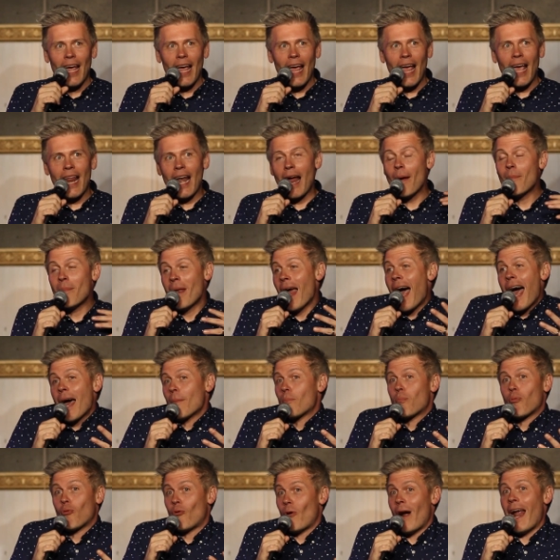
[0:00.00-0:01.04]
And I'm not
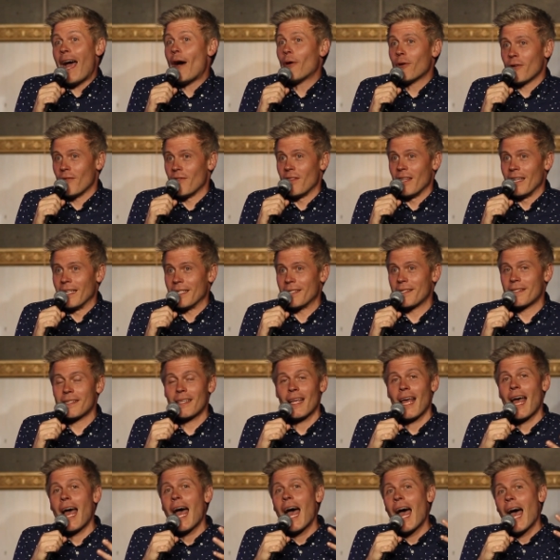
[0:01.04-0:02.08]
proud of this.
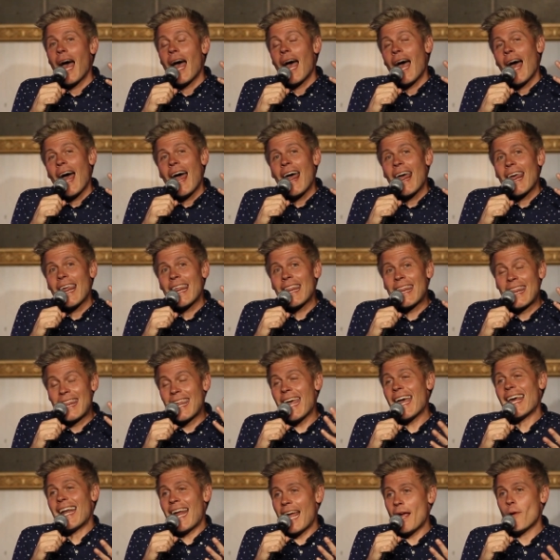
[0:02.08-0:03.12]

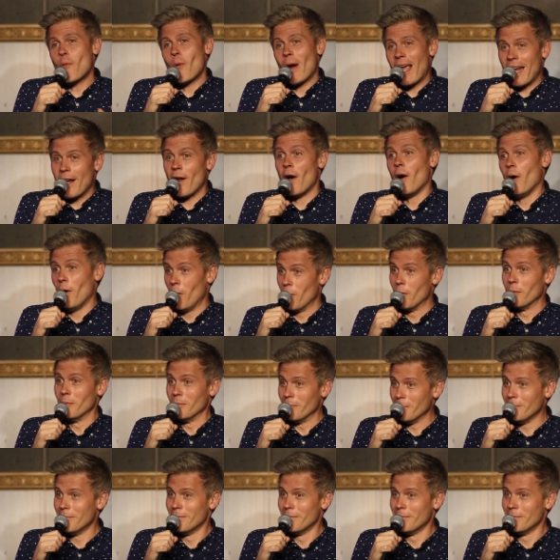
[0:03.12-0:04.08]
Then I went home.